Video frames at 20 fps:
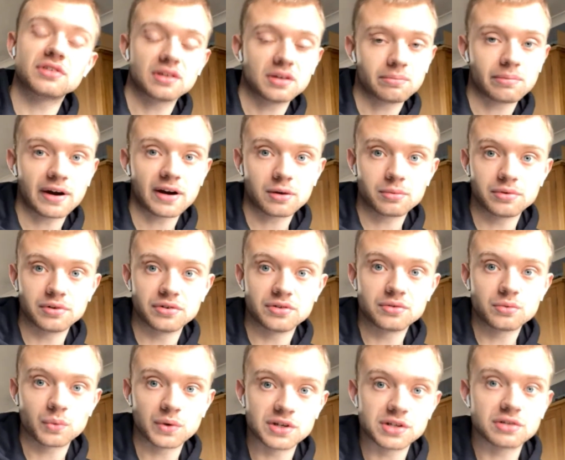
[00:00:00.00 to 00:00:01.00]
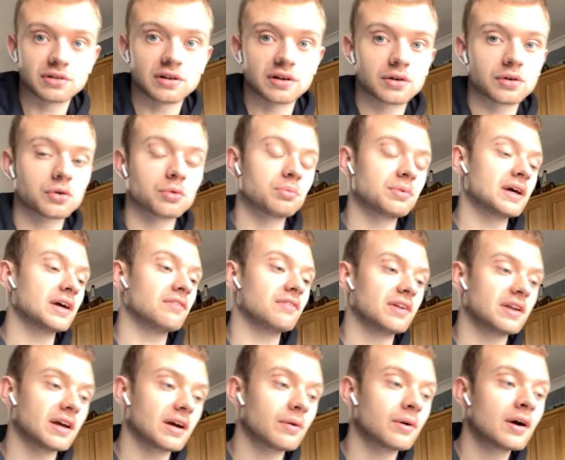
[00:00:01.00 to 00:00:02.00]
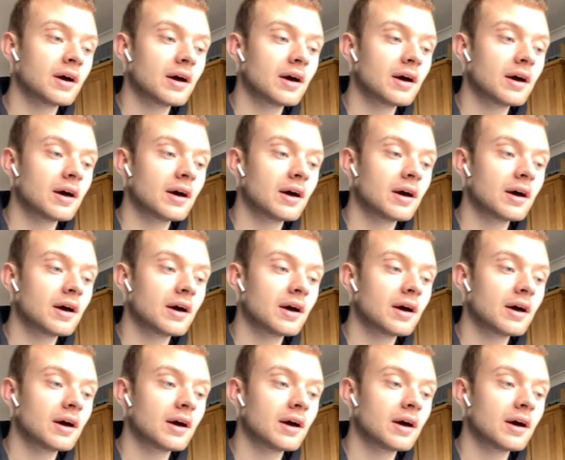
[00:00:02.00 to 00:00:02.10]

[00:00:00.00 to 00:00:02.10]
the Backman Winter update video,